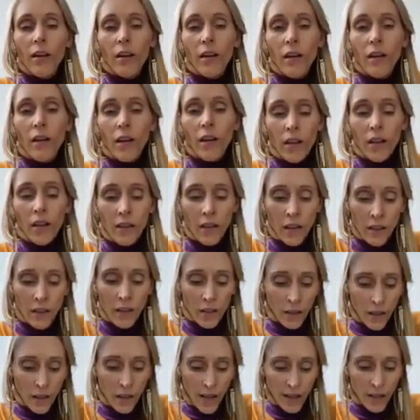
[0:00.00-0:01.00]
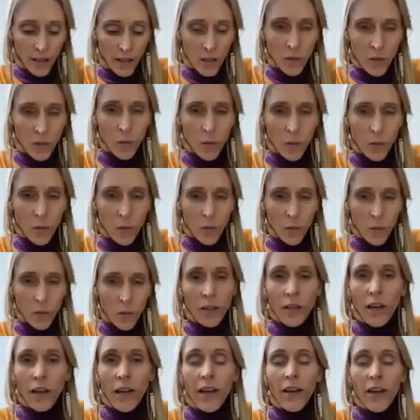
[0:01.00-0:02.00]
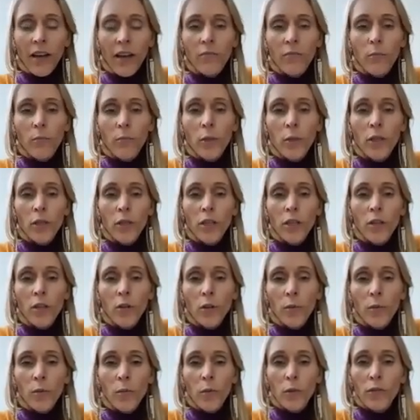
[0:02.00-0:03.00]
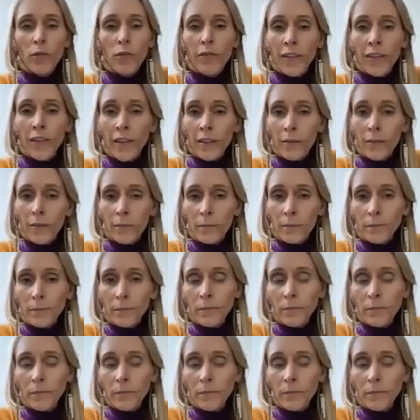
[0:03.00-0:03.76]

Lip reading: And then the last one, I have book or movie.